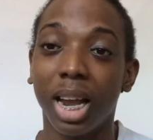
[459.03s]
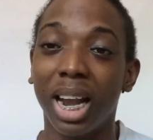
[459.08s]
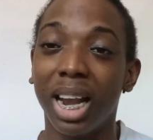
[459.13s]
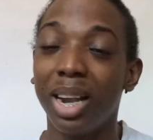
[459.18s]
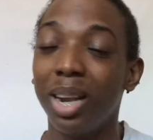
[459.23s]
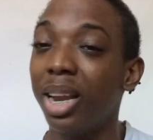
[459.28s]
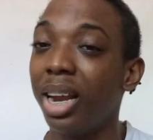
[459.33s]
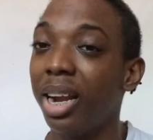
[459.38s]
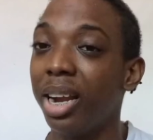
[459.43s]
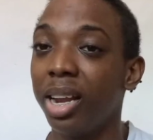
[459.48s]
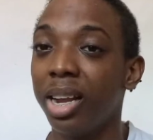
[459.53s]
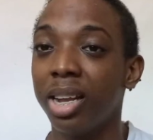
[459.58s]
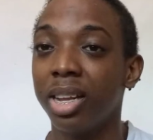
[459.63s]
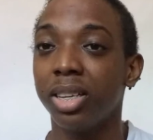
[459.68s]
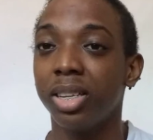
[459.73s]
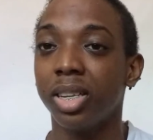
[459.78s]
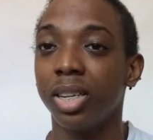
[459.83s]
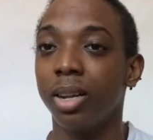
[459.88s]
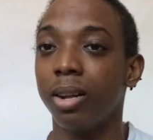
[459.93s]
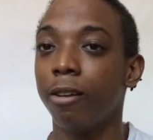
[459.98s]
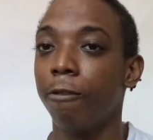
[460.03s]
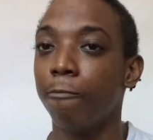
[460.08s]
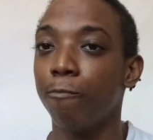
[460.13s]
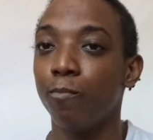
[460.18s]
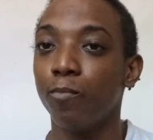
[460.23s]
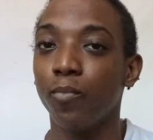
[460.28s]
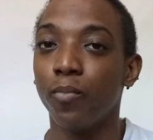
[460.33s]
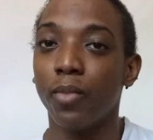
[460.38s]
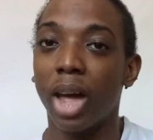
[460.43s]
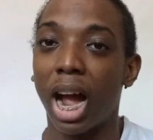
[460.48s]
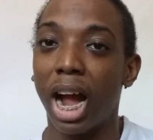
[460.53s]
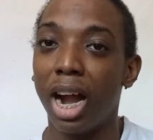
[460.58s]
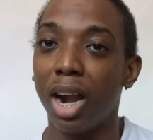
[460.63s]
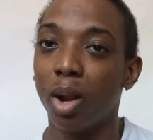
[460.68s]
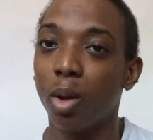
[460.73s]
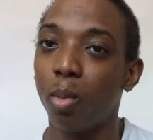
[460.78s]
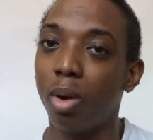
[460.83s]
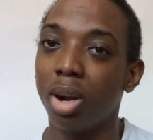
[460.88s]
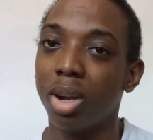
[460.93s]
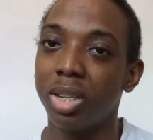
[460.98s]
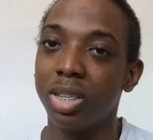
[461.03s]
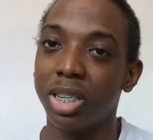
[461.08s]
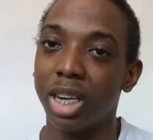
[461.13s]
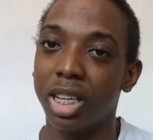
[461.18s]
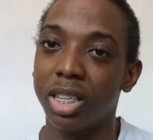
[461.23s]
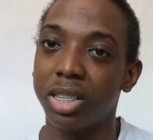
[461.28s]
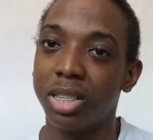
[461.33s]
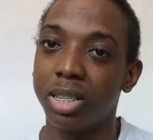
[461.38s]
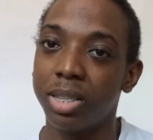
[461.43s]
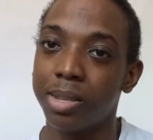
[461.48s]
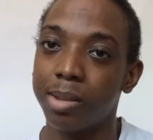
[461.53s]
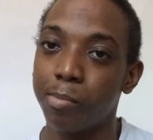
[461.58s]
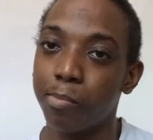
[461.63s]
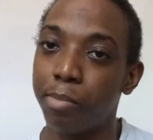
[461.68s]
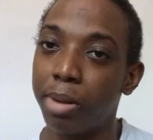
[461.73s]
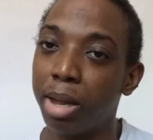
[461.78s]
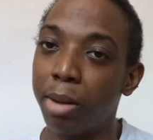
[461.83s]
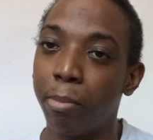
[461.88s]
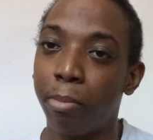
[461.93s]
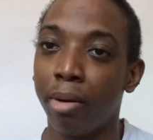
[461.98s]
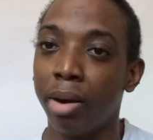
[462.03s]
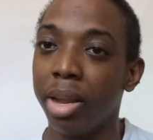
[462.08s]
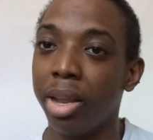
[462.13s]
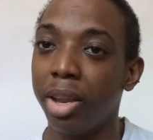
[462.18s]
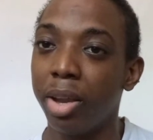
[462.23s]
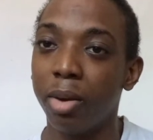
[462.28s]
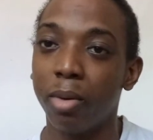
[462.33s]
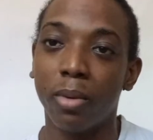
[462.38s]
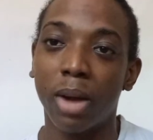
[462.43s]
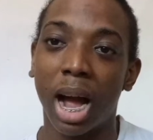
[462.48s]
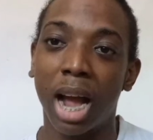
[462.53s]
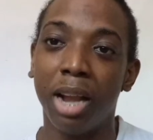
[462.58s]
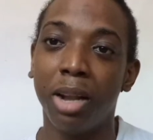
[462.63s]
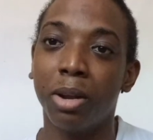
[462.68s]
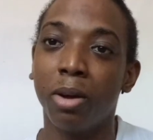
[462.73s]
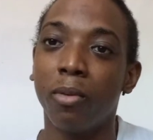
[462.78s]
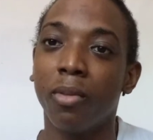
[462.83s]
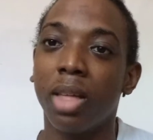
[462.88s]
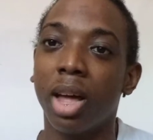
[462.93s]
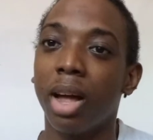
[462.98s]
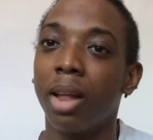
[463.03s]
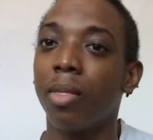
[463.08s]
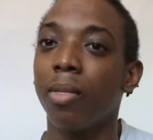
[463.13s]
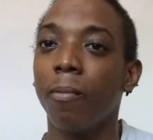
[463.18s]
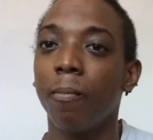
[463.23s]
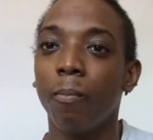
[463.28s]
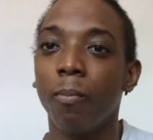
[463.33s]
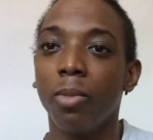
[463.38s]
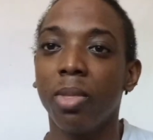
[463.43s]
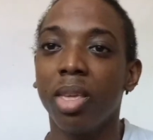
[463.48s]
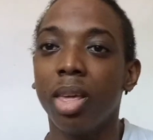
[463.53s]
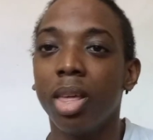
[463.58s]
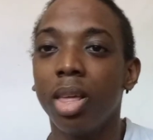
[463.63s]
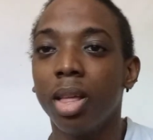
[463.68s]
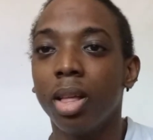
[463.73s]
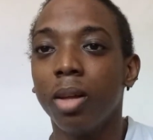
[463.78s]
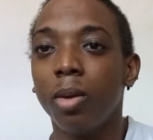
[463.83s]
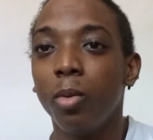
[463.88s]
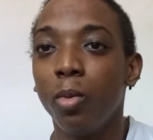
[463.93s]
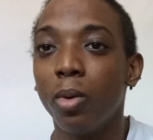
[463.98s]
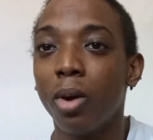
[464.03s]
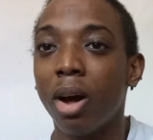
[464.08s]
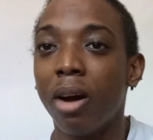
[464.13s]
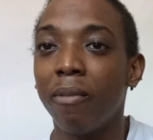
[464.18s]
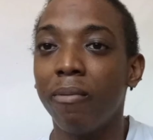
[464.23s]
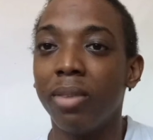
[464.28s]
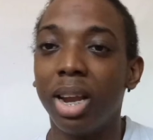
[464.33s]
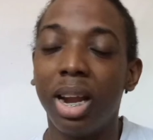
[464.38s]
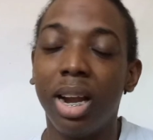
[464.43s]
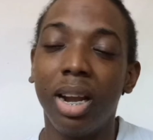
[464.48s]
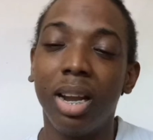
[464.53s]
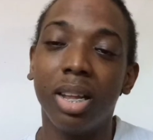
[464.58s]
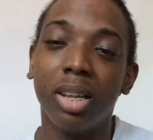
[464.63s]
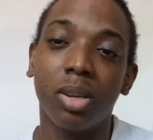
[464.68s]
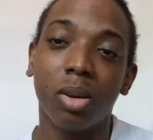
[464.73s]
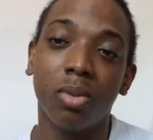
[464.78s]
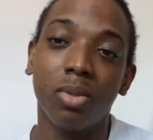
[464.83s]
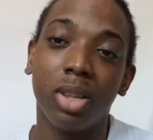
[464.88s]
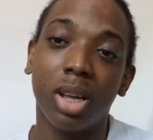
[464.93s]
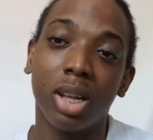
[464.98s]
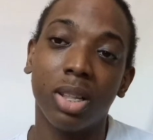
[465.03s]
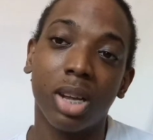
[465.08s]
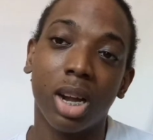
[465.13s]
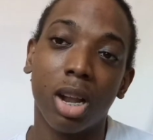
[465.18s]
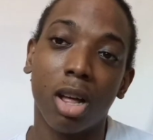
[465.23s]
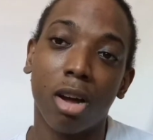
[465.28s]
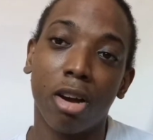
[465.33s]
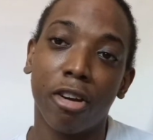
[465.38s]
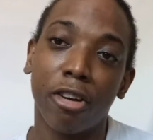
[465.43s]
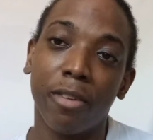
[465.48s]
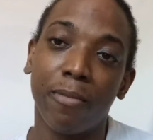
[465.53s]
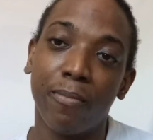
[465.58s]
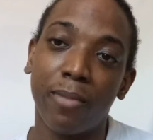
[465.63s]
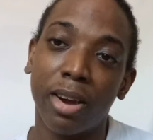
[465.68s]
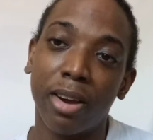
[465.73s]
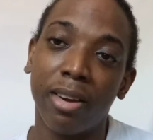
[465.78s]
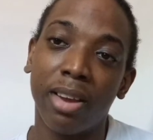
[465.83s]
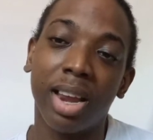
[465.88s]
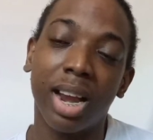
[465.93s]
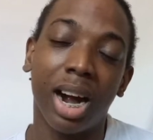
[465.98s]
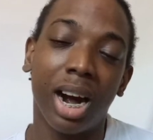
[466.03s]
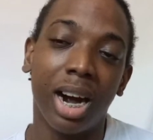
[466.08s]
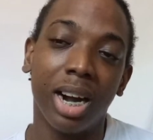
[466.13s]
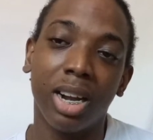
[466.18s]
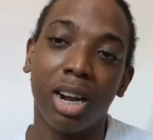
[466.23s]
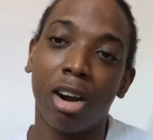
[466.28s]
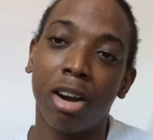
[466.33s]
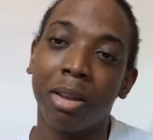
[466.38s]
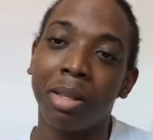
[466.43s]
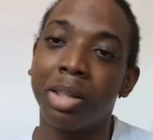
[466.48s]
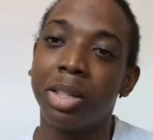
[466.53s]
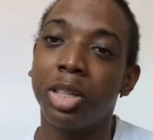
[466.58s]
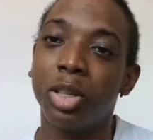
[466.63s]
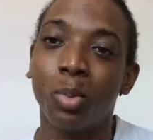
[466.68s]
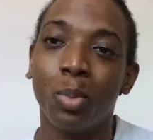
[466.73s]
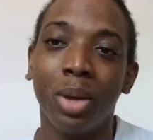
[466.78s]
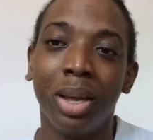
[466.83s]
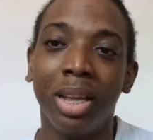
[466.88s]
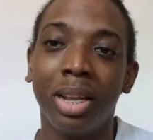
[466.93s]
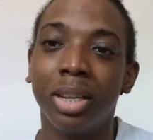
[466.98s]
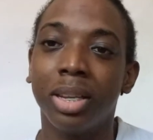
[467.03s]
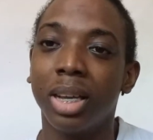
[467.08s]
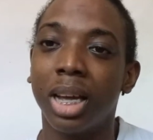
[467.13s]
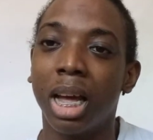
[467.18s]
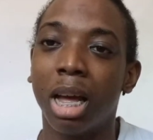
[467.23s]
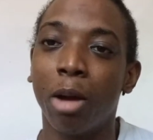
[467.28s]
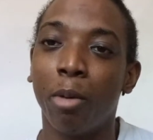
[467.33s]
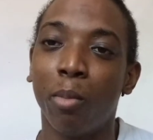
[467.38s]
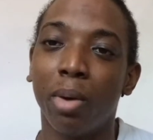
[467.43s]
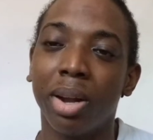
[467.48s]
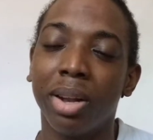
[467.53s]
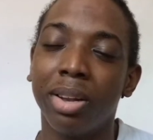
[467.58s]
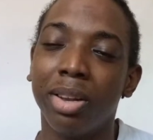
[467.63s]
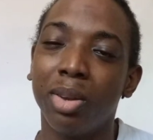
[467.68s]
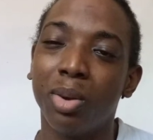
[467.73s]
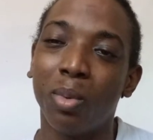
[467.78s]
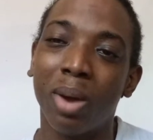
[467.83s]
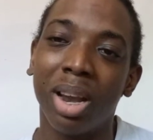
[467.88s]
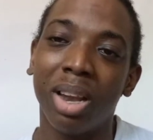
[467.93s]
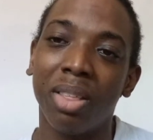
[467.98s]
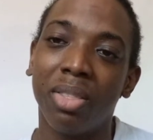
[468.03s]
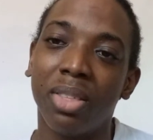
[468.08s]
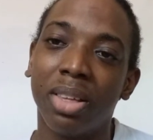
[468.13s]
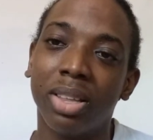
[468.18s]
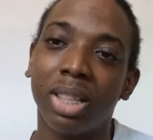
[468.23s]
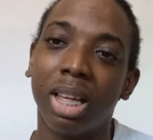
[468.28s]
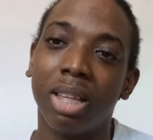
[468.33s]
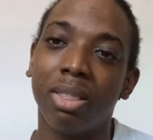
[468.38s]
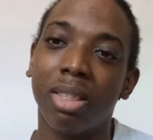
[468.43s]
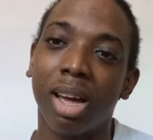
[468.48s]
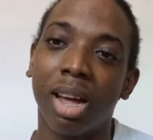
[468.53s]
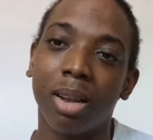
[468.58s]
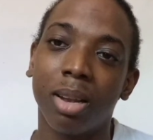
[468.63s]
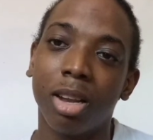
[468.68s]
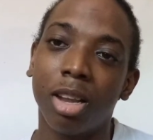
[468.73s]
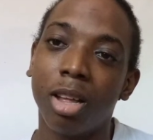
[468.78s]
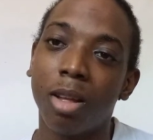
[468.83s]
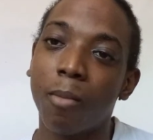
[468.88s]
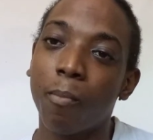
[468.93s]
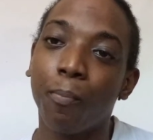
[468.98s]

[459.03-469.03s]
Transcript: And ladies, I don't want to just pinpoint you. I know that you have ladies out there that are very kind-hearted, sweet, and wouldn't do anything like that.